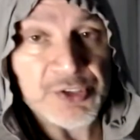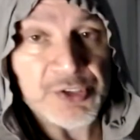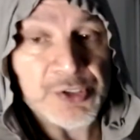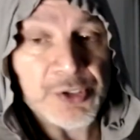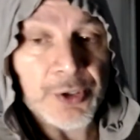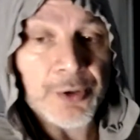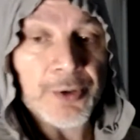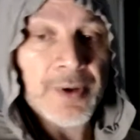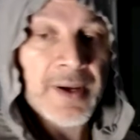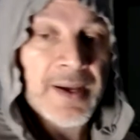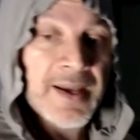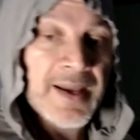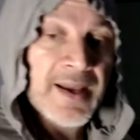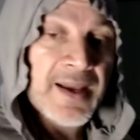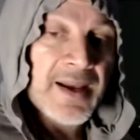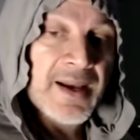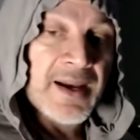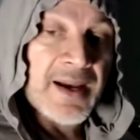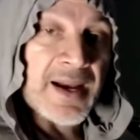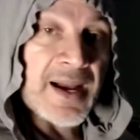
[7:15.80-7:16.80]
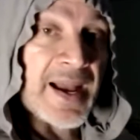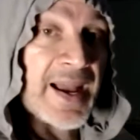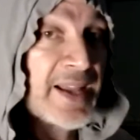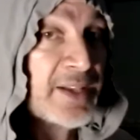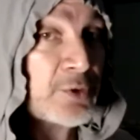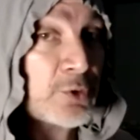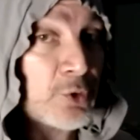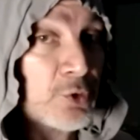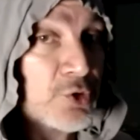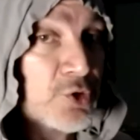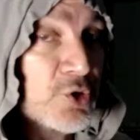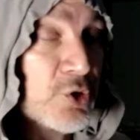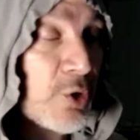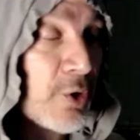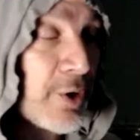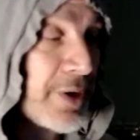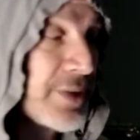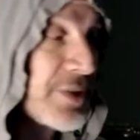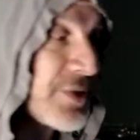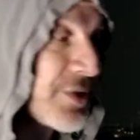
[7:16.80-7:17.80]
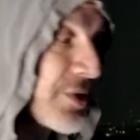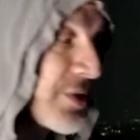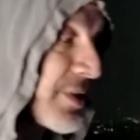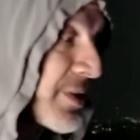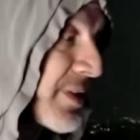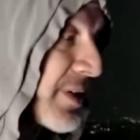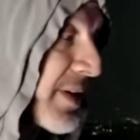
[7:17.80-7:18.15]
So I had no choice.